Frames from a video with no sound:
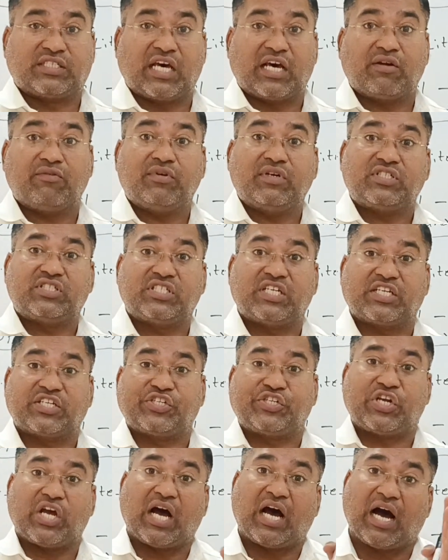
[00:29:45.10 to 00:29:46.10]
Sarva
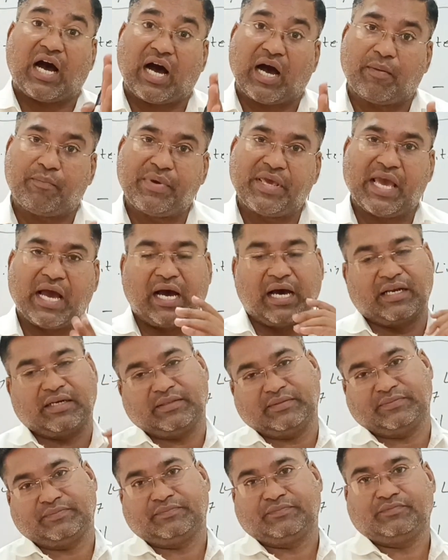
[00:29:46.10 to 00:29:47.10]
Shiksha
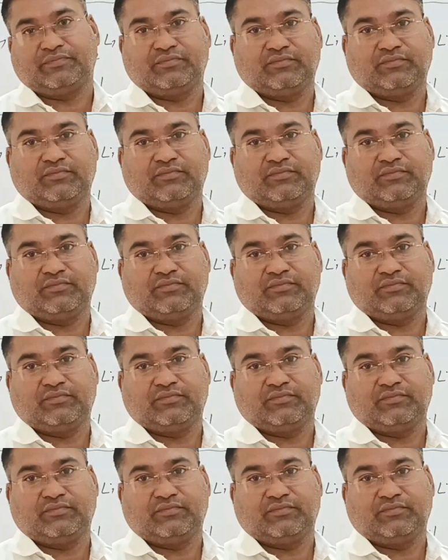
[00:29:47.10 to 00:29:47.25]
Abhiyan,